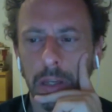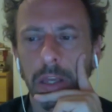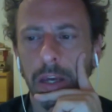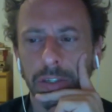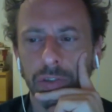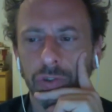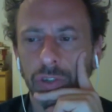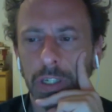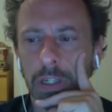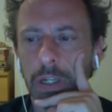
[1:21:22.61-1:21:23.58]

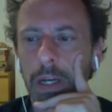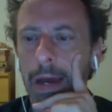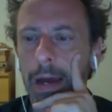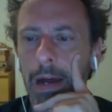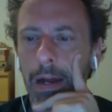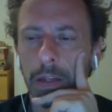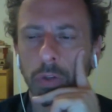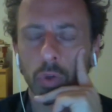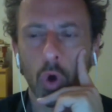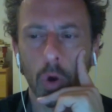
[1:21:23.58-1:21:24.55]
ESG uh,
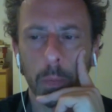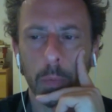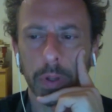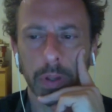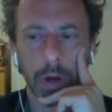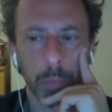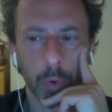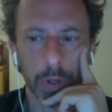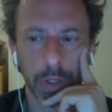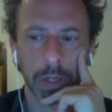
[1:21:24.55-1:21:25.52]
into corporate
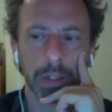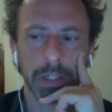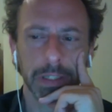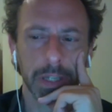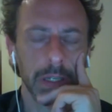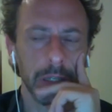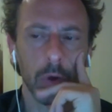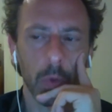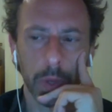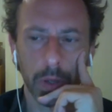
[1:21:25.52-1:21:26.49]
reporting inside in the
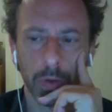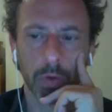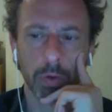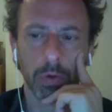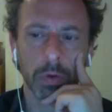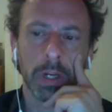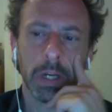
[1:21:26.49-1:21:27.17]
European Union.